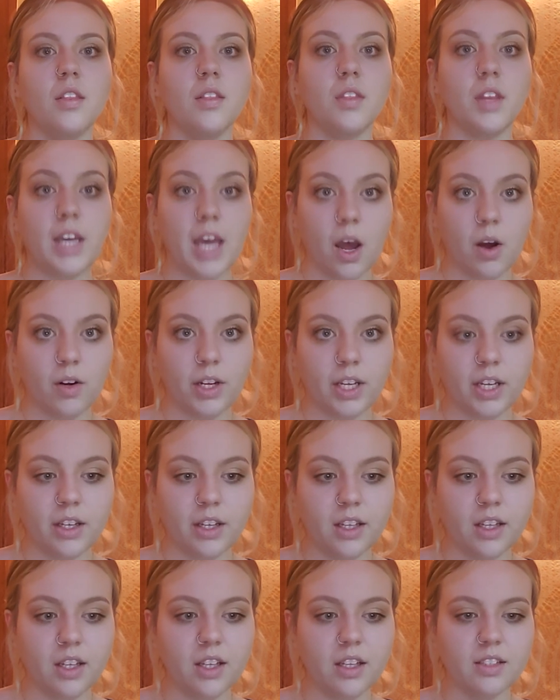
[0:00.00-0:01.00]

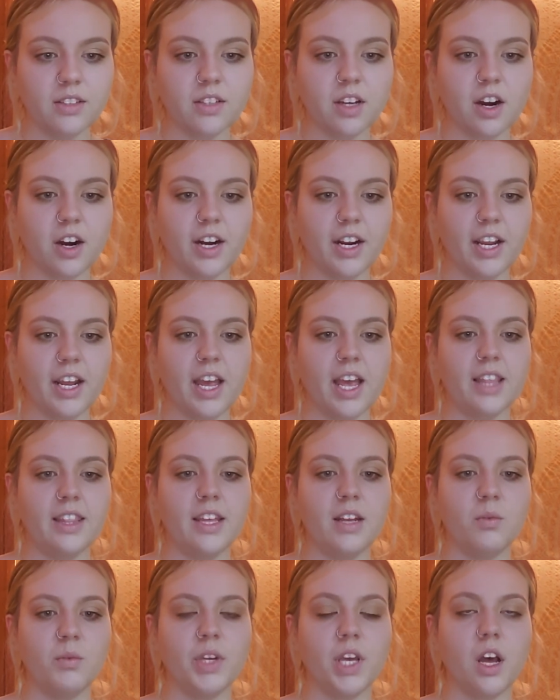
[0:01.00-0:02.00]
county, and
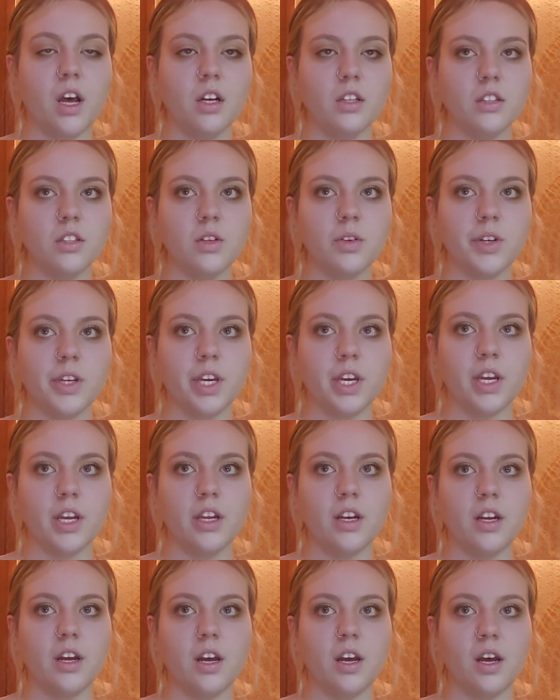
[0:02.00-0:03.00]
then we also
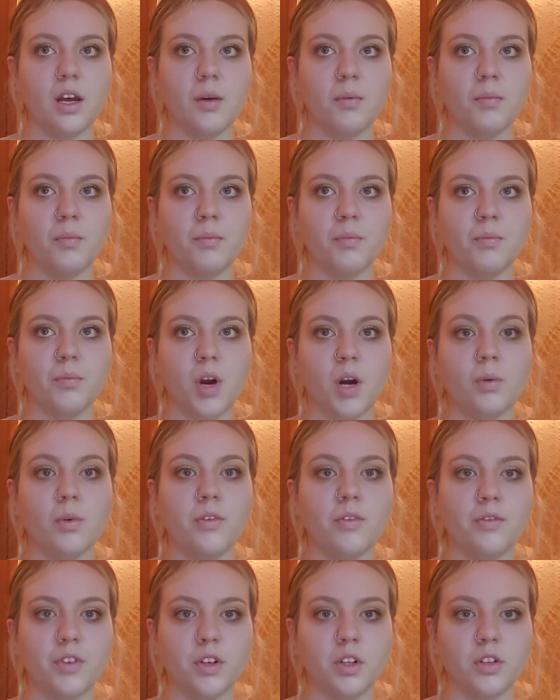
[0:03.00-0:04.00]
get our
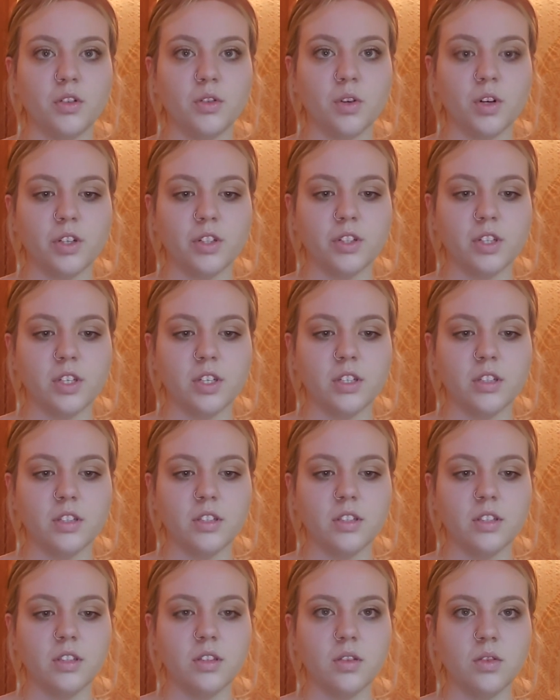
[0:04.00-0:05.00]
referral
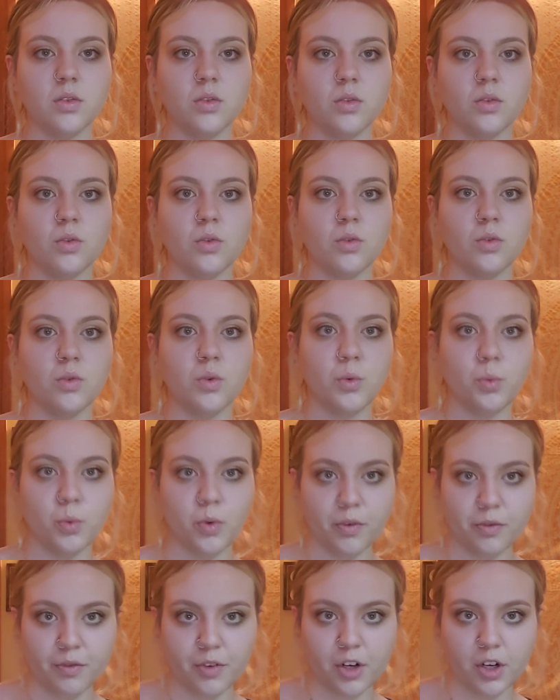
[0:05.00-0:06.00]
sources who
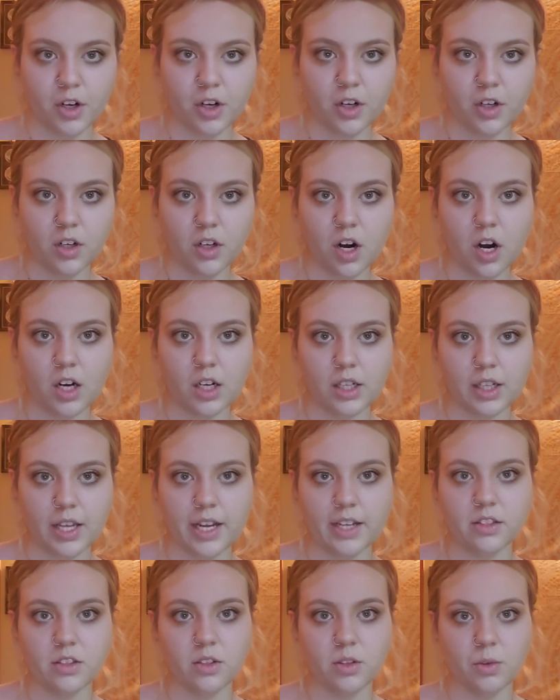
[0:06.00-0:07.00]
refer our
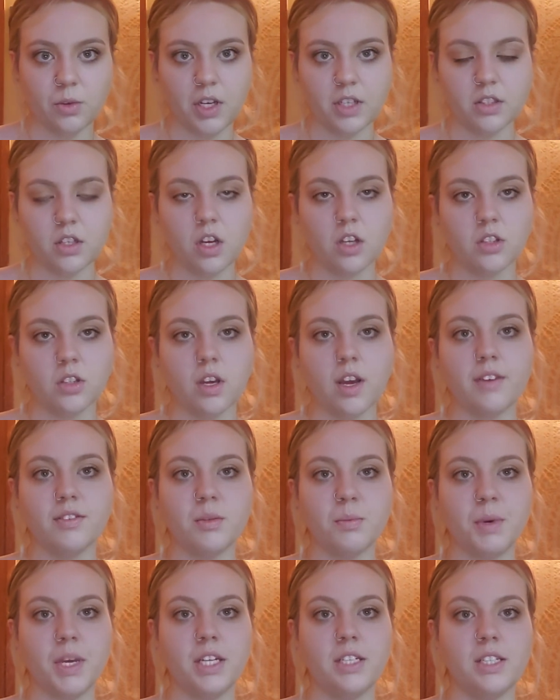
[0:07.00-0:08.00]
clients to us also have
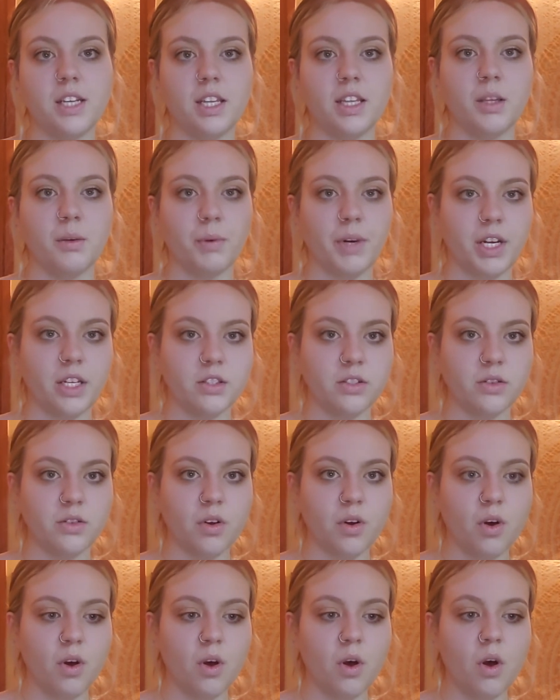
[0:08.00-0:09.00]
to pay daily rates
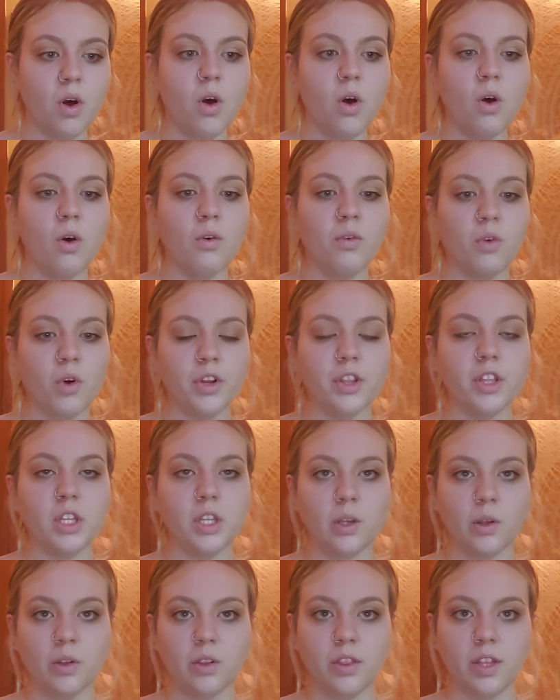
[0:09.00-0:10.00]
for the
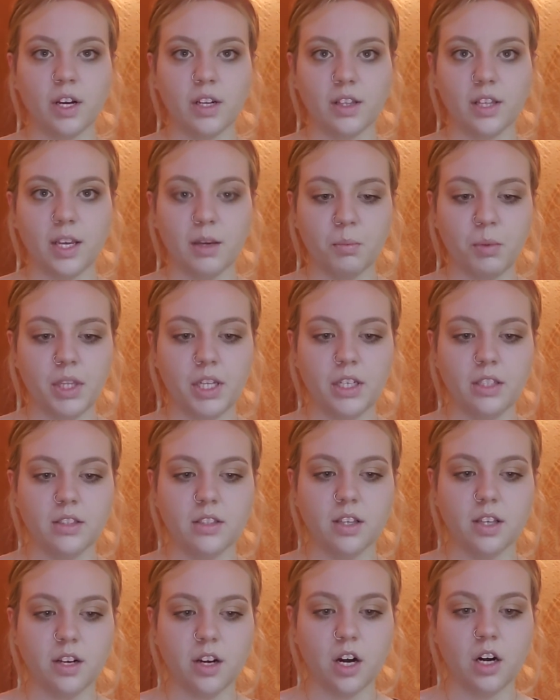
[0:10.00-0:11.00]
youth that they place
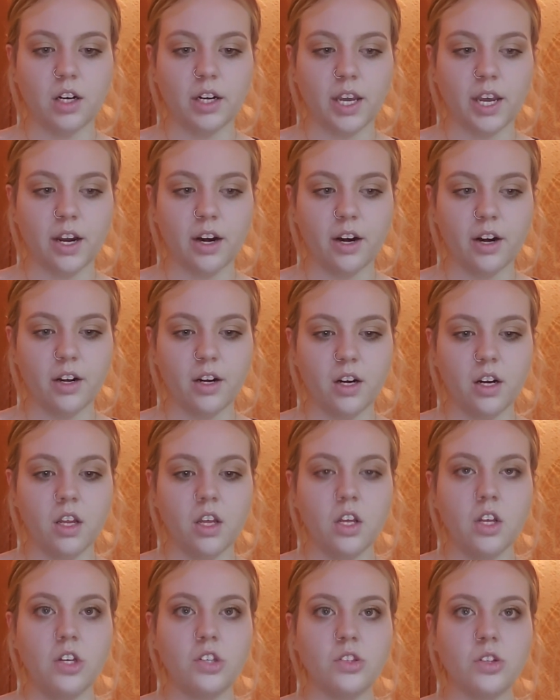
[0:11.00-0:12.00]
in our care.
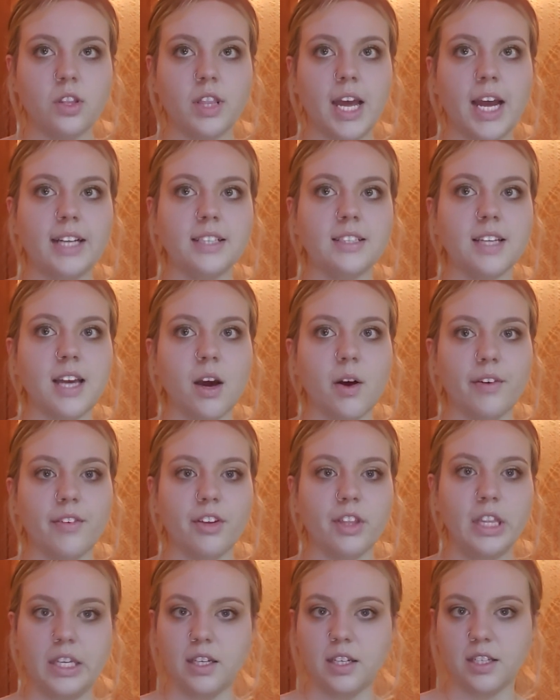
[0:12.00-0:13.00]
So that's how
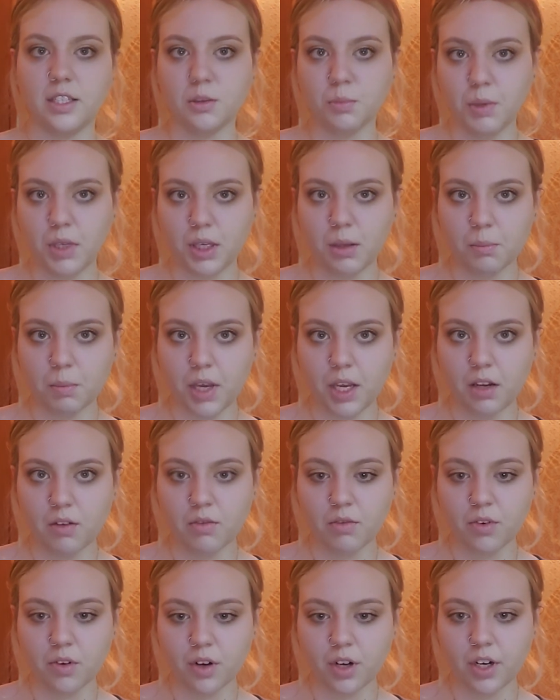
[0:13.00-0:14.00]
everything is being paid
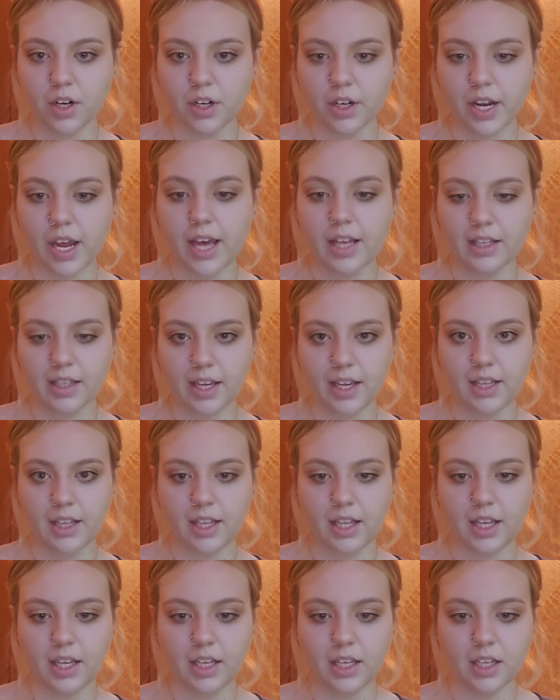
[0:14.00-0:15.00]
for at Lad
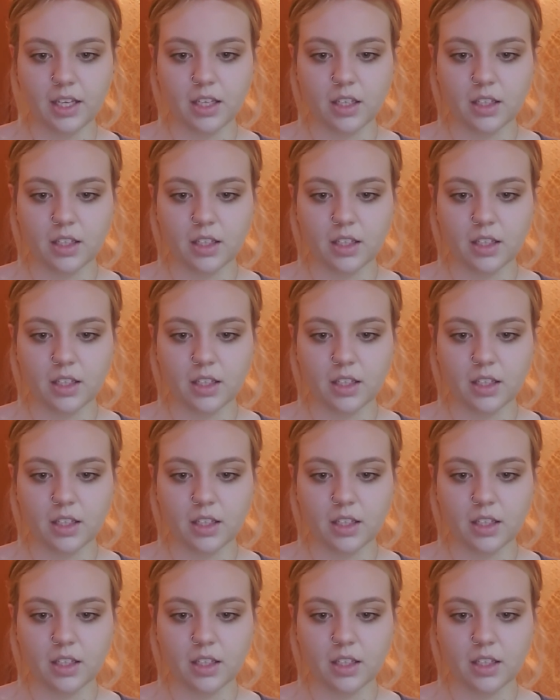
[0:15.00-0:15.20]
Lake.